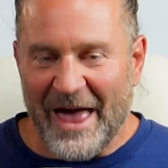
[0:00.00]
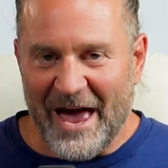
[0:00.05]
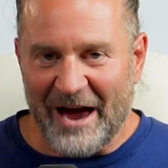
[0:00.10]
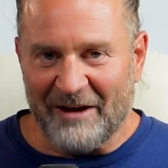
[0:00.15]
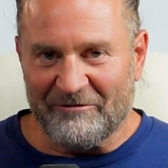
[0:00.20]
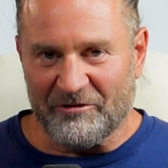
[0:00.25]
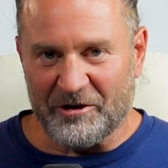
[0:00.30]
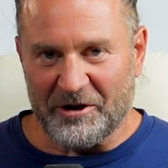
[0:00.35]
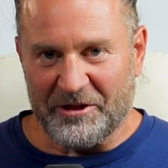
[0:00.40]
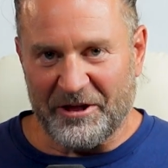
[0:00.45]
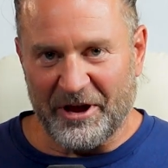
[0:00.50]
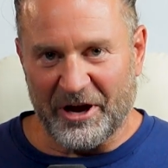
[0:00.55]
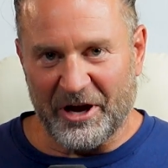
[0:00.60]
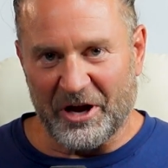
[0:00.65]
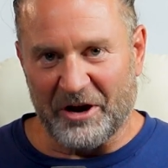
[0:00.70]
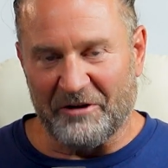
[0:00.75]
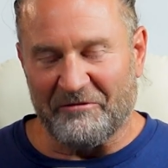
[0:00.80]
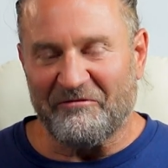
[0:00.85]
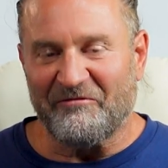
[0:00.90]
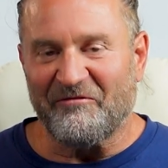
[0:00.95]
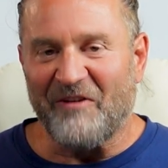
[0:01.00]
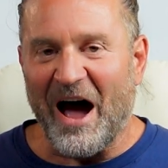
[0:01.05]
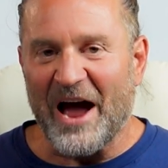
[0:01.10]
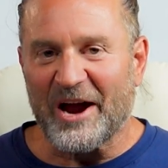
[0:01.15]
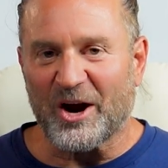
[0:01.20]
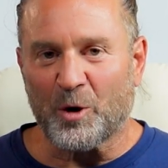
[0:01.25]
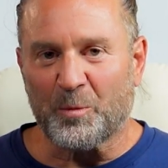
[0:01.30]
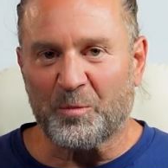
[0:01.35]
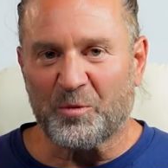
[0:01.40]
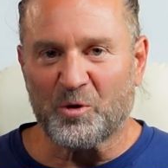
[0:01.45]
everything in a
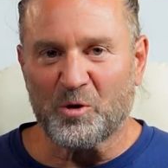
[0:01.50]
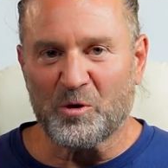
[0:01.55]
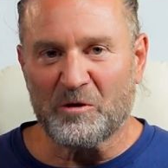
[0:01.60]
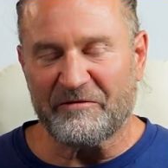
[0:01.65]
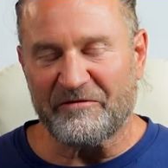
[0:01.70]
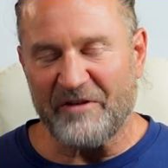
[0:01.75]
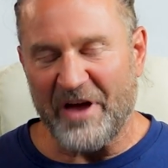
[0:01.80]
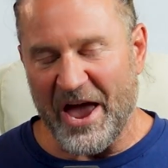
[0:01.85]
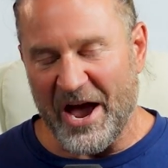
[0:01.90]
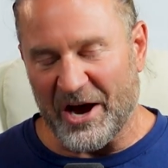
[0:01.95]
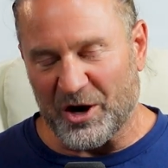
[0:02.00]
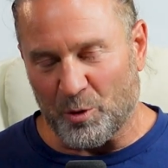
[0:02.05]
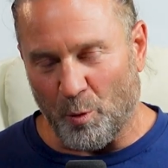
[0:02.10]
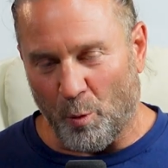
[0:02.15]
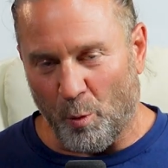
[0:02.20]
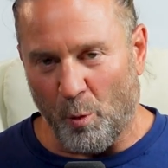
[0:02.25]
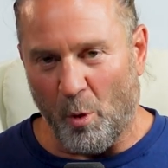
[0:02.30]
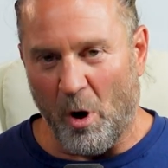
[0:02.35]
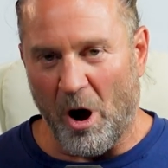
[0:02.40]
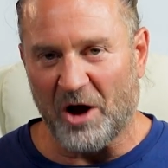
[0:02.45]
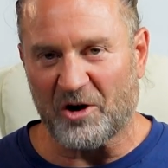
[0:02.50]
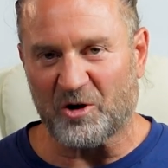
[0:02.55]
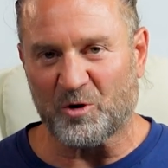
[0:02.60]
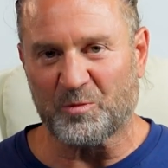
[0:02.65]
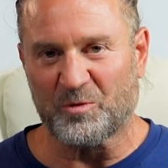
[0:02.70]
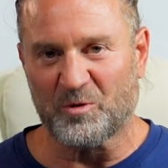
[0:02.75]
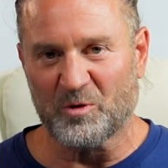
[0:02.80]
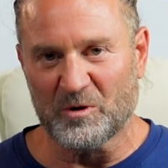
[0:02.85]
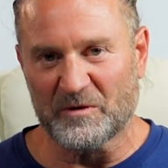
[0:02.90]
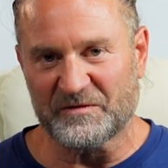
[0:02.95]
fireproof and
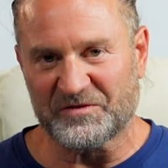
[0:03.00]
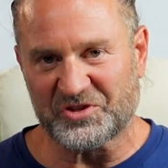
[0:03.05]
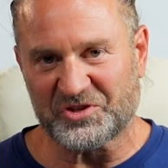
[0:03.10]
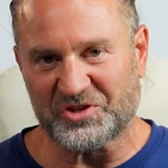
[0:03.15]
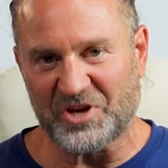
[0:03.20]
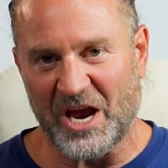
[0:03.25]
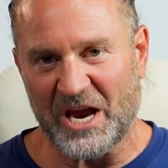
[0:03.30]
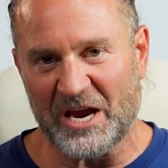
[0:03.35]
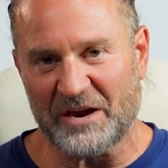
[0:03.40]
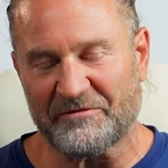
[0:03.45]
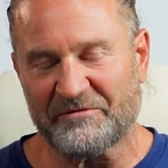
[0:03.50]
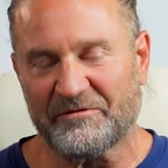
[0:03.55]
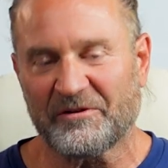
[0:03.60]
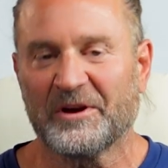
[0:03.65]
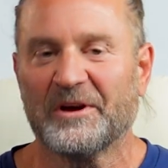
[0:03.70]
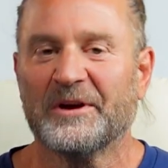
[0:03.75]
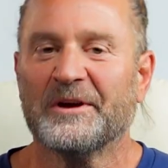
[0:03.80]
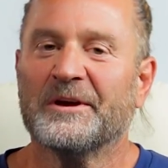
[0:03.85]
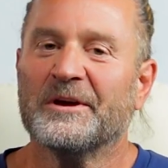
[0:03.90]
waterproof safe.